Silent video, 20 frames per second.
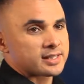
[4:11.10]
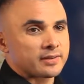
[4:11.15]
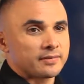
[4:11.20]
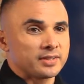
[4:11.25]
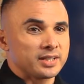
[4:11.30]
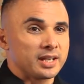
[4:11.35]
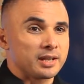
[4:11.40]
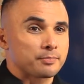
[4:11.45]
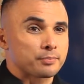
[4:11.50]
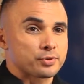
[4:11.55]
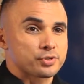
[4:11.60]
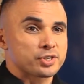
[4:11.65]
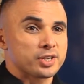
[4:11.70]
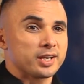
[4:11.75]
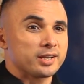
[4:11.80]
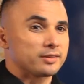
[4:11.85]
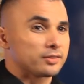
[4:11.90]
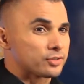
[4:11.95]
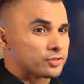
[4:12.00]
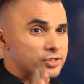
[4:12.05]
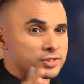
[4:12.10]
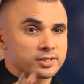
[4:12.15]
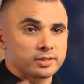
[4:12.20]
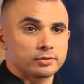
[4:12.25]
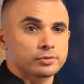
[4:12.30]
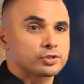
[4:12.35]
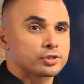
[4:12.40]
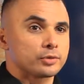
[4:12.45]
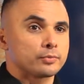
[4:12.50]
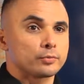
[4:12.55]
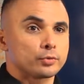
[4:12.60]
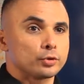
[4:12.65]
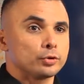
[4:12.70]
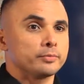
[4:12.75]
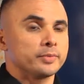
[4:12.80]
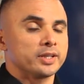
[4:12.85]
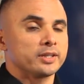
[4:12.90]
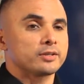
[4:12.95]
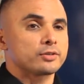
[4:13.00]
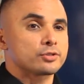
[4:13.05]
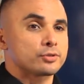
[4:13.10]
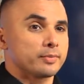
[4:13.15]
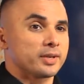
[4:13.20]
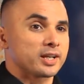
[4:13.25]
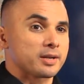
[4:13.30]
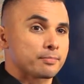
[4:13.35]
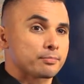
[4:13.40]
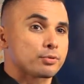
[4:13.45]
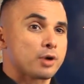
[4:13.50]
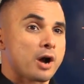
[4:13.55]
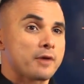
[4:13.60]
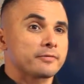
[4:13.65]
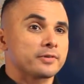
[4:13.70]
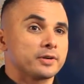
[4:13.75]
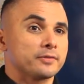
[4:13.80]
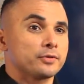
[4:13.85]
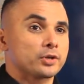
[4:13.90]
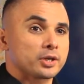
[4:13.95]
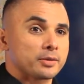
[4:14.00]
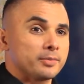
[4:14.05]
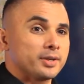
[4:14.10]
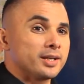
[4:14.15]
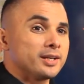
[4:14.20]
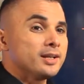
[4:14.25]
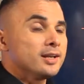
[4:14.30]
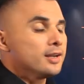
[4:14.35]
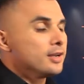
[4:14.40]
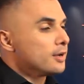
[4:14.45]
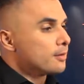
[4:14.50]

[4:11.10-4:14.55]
78%, there's still some room in there to make a profit if you come in,